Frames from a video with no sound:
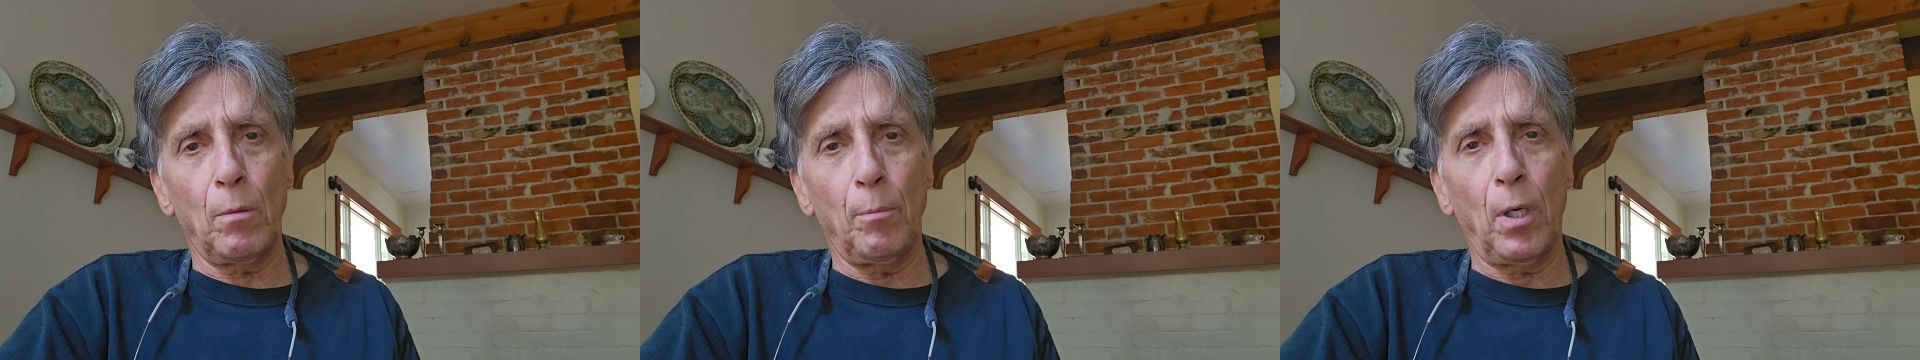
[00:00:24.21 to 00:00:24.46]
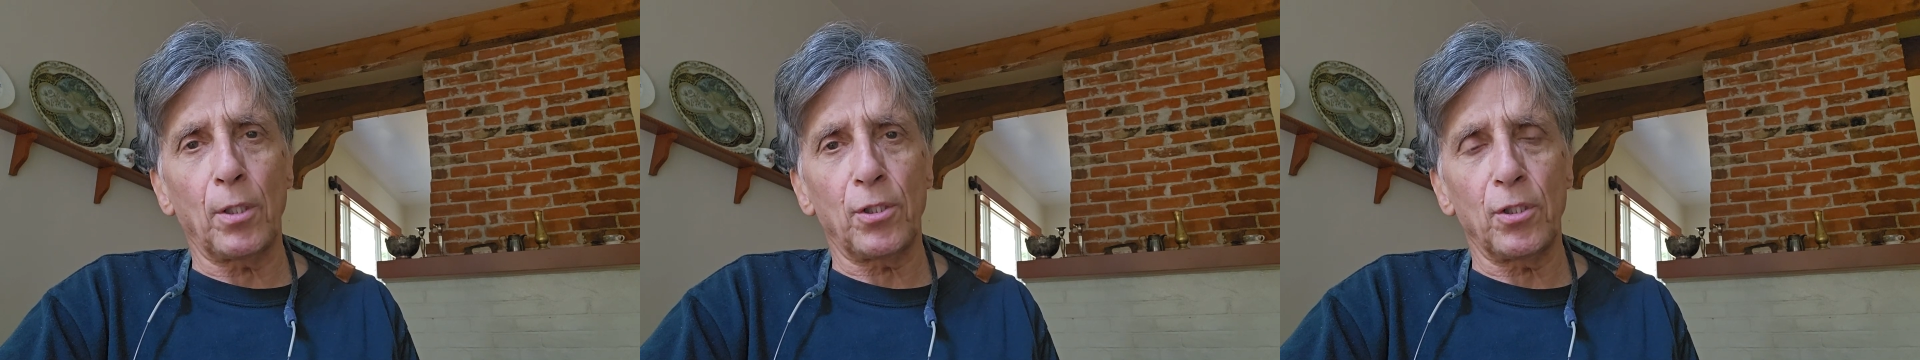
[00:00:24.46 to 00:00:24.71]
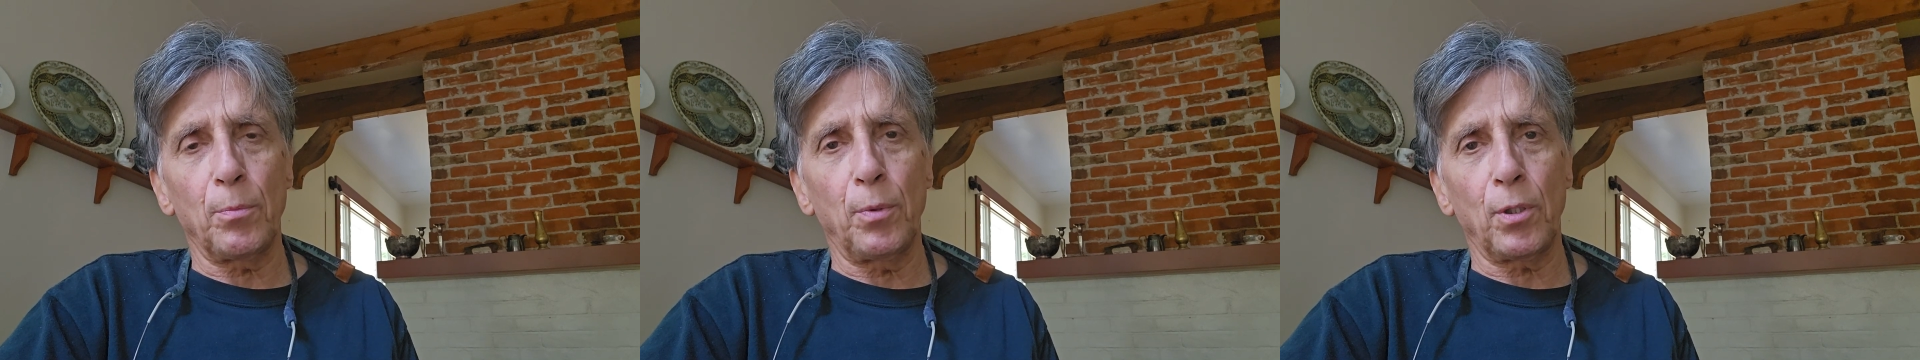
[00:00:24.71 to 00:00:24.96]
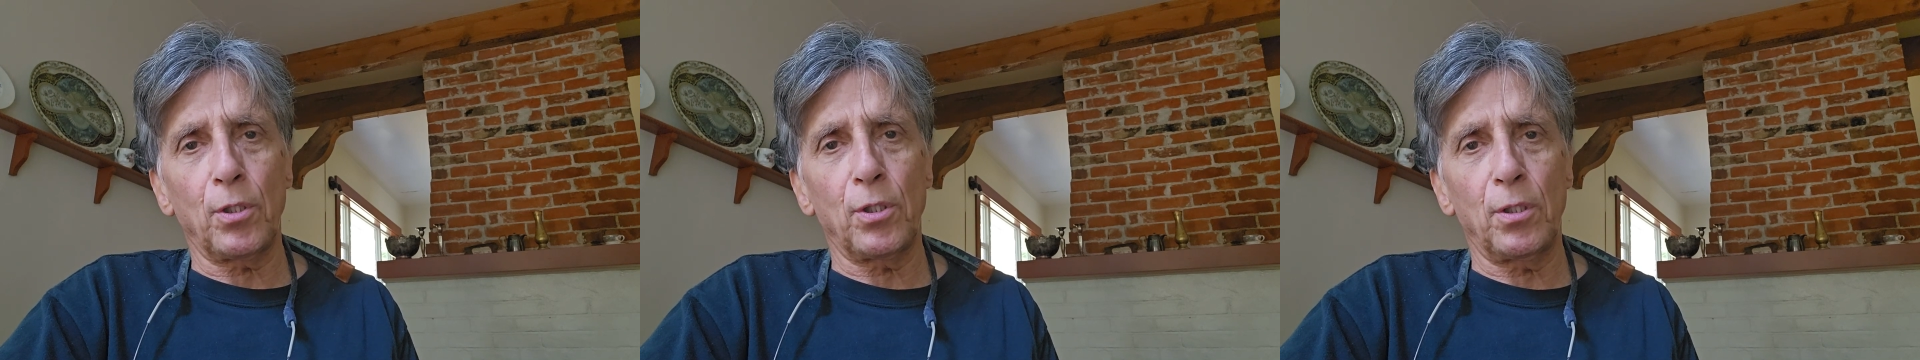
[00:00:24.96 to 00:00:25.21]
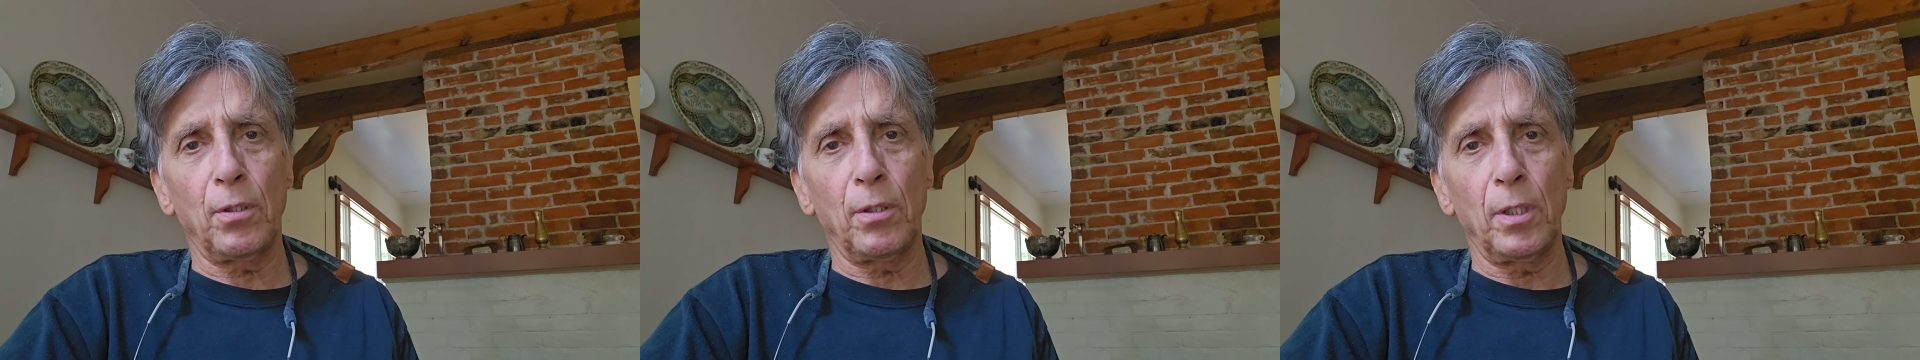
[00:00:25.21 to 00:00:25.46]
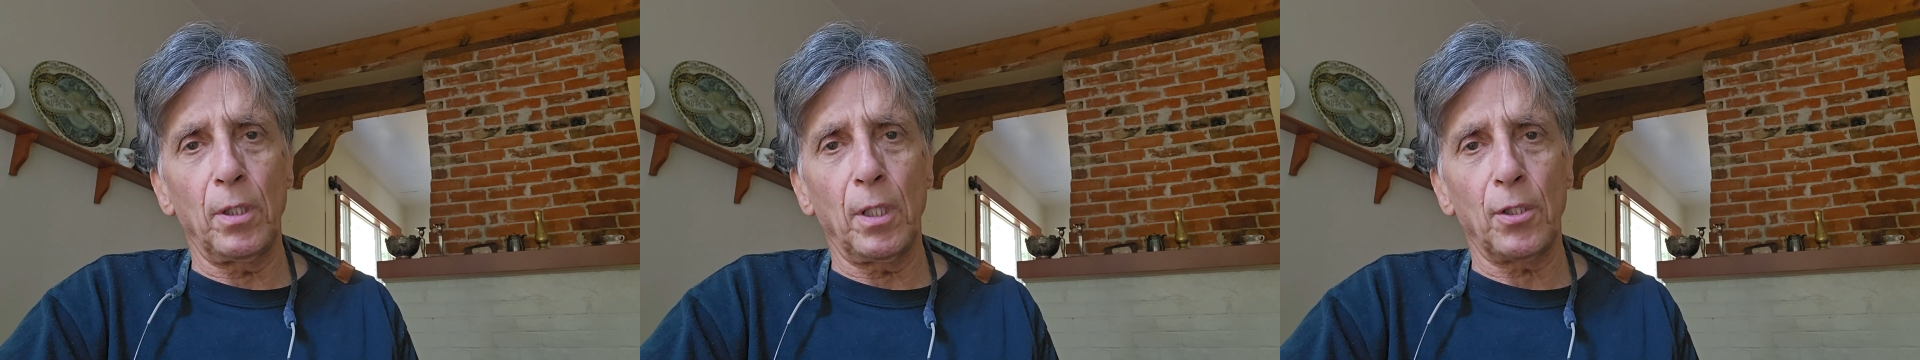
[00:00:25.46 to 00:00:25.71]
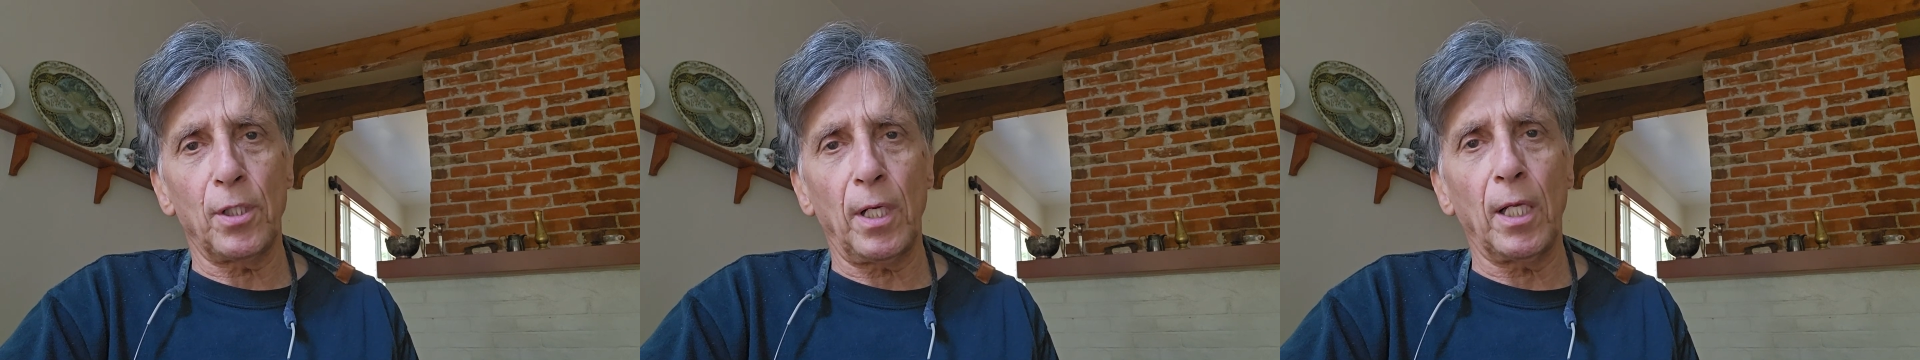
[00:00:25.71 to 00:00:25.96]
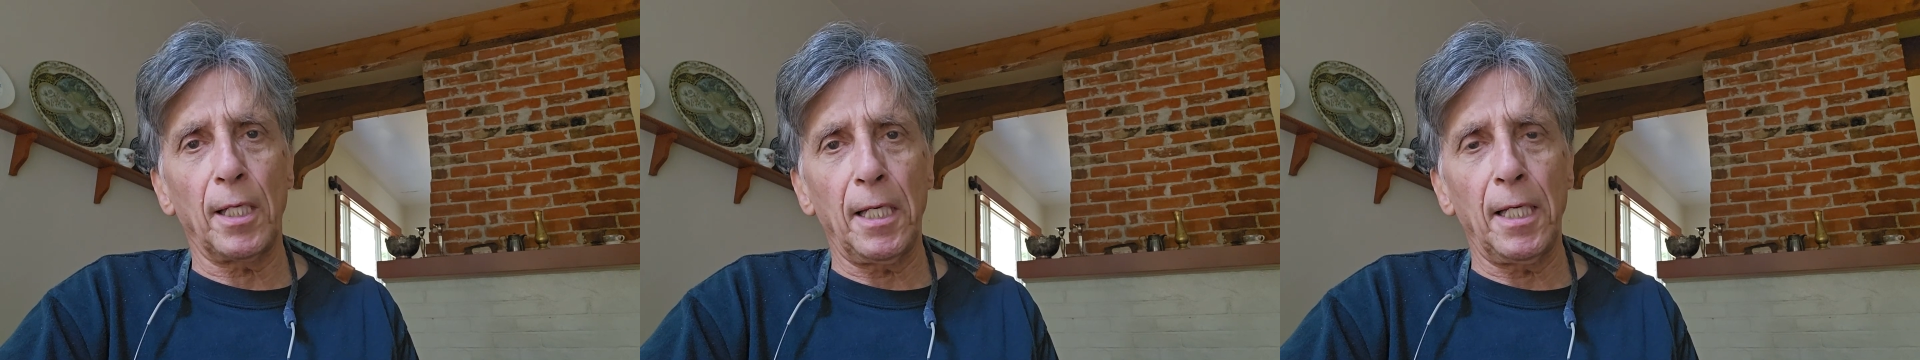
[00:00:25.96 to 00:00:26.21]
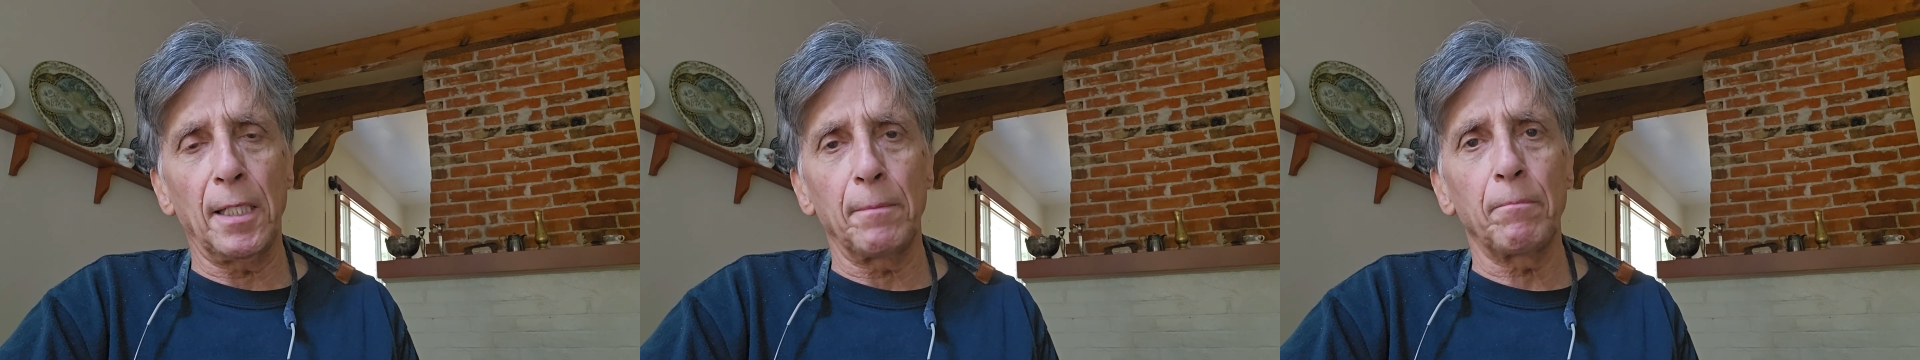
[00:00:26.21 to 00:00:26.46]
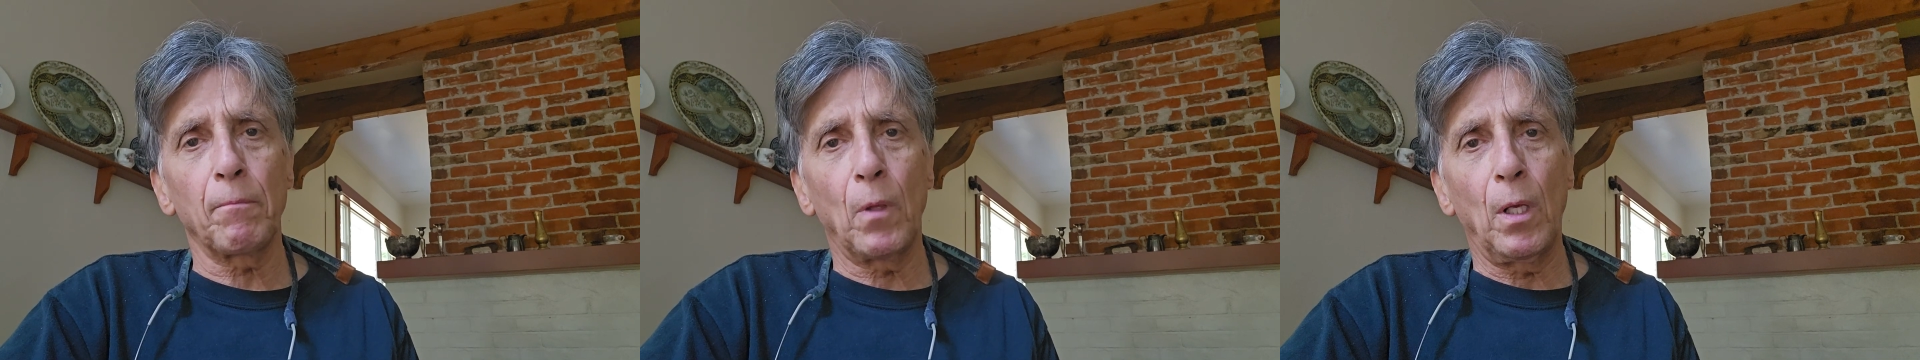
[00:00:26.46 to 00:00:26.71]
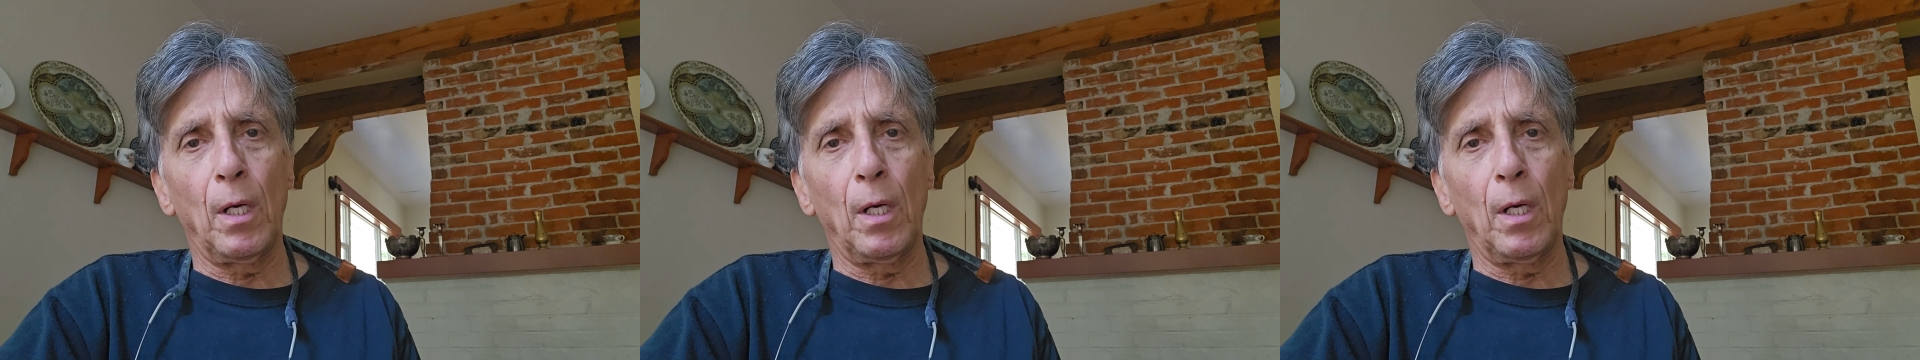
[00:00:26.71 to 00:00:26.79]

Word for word: boxes of books to the uh, Sally Ann.